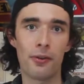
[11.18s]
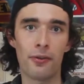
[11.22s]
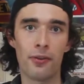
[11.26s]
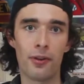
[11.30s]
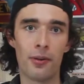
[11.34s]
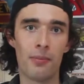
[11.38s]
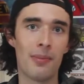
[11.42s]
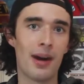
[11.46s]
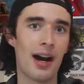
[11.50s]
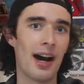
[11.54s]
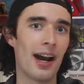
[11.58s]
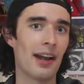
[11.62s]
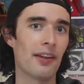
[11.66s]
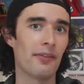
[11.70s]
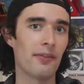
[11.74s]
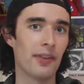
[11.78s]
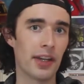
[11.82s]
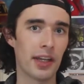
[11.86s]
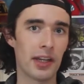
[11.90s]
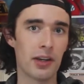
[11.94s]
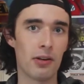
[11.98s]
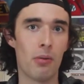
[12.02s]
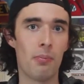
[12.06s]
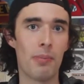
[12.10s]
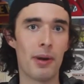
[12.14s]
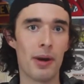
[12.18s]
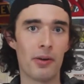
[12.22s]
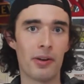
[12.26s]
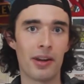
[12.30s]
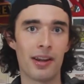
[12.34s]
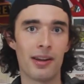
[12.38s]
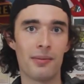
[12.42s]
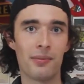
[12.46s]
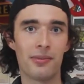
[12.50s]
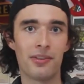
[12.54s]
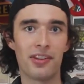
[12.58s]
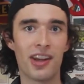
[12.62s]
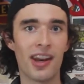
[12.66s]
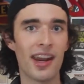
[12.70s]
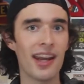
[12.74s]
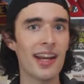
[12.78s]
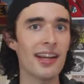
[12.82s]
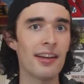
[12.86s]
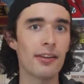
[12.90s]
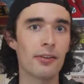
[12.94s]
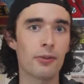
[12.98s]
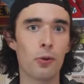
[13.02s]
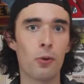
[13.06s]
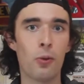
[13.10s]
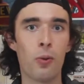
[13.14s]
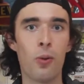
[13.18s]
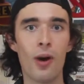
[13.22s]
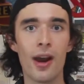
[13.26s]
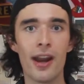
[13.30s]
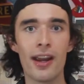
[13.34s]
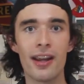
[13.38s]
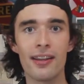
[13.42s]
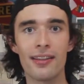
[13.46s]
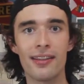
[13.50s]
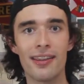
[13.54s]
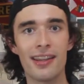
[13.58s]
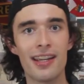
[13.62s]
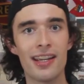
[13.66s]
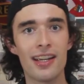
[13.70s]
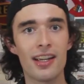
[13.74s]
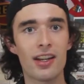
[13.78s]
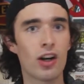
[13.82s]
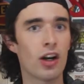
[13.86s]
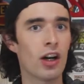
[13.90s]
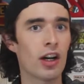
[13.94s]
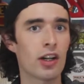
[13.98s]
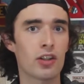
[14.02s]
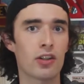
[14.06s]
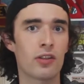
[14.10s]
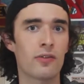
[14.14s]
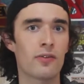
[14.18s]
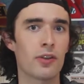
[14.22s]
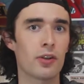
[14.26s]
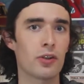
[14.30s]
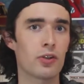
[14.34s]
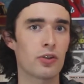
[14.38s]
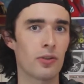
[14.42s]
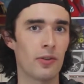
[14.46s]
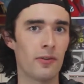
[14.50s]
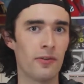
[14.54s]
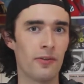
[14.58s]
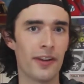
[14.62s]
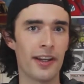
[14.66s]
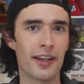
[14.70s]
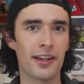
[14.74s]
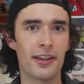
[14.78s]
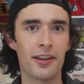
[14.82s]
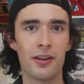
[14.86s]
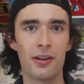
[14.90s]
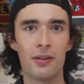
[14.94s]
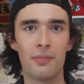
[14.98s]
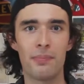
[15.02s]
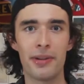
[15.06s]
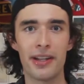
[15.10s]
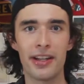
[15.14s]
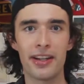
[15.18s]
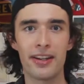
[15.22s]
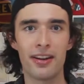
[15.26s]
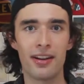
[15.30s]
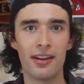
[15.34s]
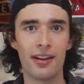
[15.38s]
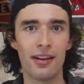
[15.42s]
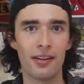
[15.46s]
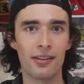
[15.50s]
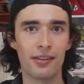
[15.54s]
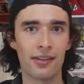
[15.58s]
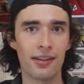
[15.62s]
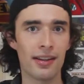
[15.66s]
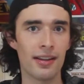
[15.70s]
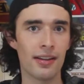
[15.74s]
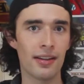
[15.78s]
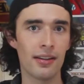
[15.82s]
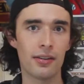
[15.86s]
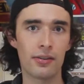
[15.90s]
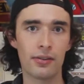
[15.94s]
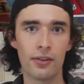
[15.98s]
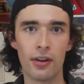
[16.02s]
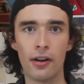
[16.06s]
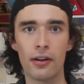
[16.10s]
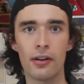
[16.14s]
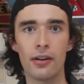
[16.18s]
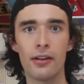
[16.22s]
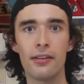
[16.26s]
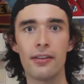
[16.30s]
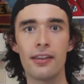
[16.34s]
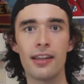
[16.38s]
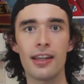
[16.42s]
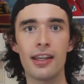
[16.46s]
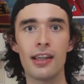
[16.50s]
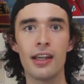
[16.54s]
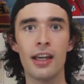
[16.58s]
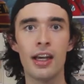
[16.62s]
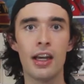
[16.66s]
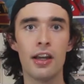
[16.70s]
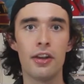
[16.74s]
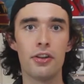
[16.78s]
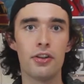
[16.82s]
from my video about him, today he's quite the controversial figure because he started the